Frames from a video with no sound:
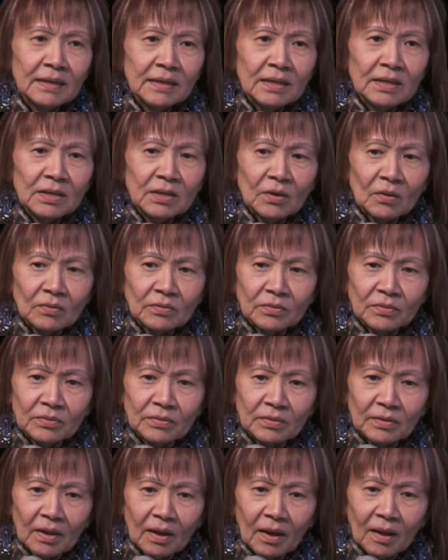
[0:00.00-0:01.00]

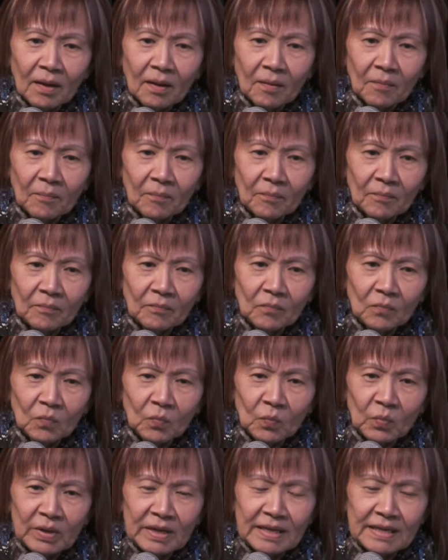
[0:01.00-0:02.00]

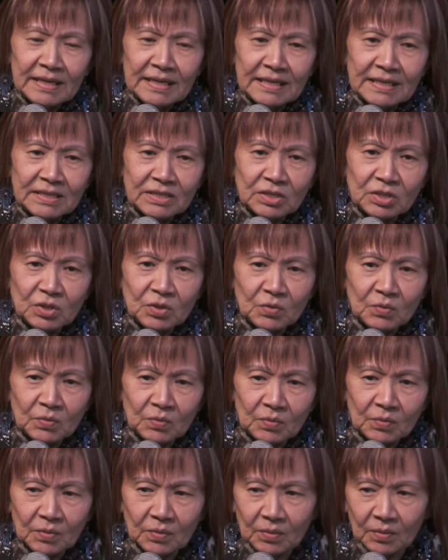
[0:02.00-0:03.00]
We need
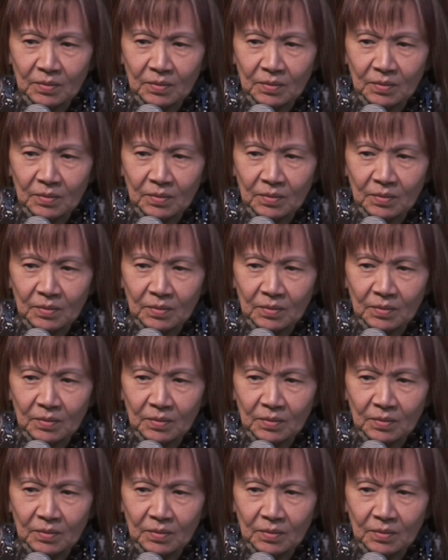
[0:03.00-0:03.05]
to